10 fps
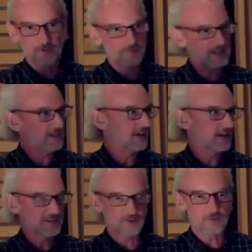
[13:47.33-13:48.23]
you're competing
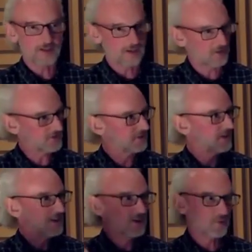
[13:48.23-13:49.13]
against everybody else
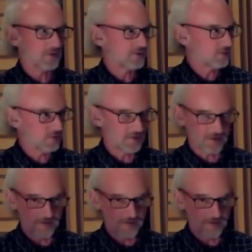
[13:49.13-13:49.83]
with